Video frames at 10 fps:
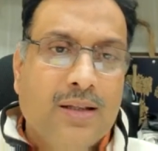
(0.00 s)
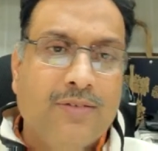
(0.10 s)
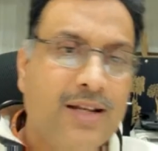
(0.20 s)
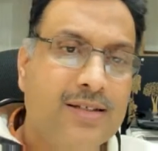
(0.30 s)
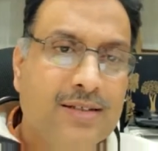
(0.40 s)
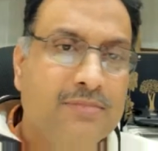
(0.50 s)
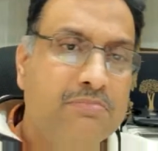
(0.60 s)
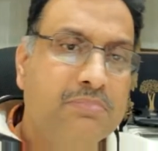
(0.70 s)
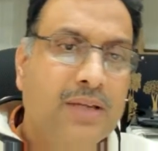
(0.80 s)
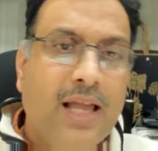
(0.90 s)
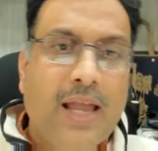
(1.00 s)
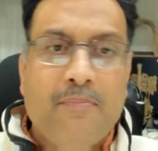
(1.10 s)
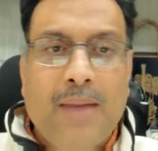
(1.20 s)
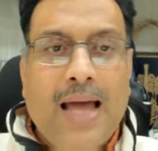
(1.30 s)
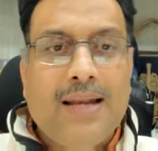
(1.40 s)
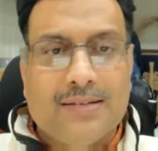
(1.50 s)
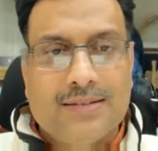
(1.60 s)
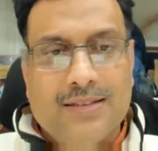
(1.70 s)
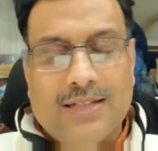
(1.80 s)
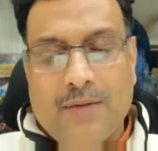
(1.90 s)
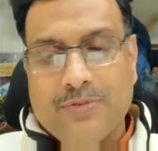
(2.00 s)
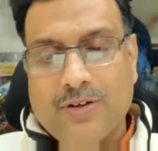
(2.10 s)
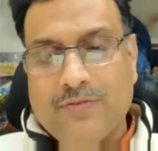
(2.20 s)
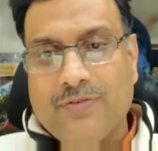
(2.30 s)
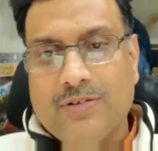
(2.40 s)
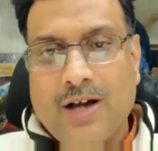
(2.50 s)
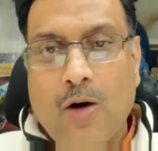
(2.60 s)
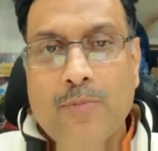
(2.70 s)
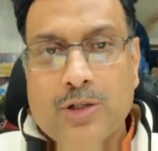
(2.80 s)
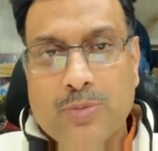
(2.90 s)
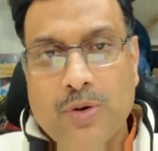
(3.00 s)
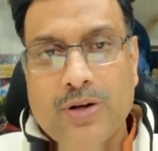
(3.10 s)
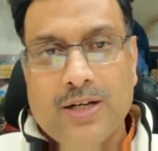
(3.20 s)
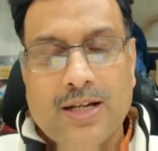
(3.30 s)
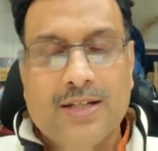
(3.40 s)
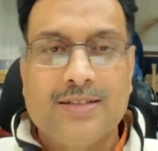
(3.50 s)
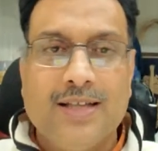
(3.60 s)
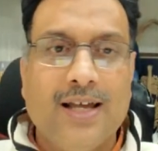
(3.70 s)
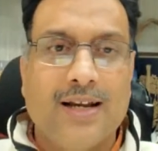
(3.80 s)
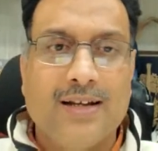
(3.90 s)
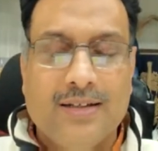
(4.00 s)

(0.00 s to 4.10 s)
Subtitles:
Now there is an imbalance in terms of how much protein that is there.